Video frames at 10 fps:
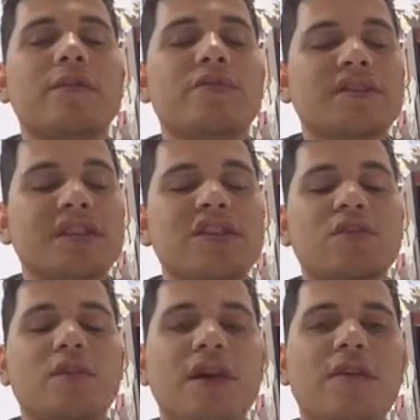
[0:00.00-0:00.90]
the
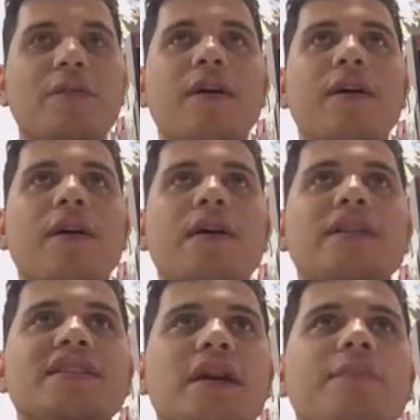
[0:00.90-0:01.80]
presentation we have an
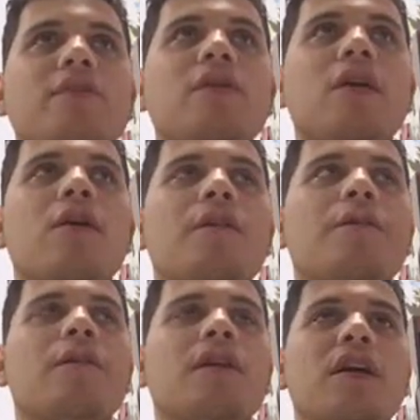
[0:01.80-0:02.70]
example
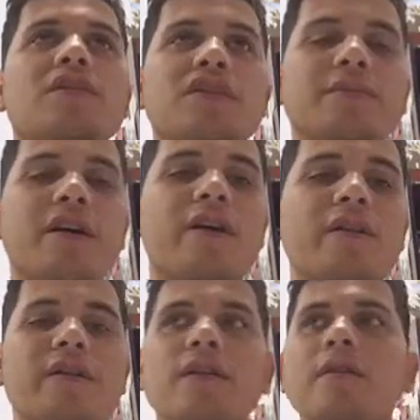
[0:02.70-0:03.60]
of concept
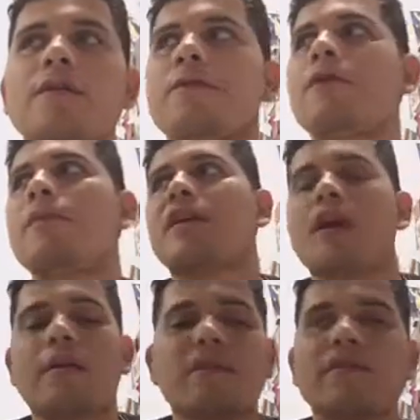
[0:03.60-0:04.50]
art from a
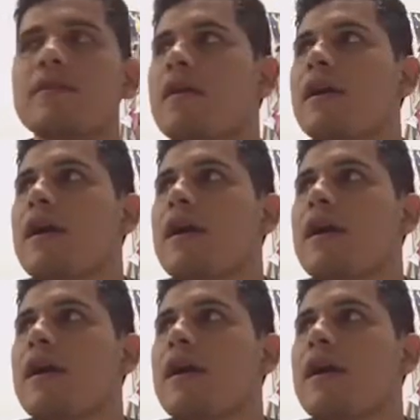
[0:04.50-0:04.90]
character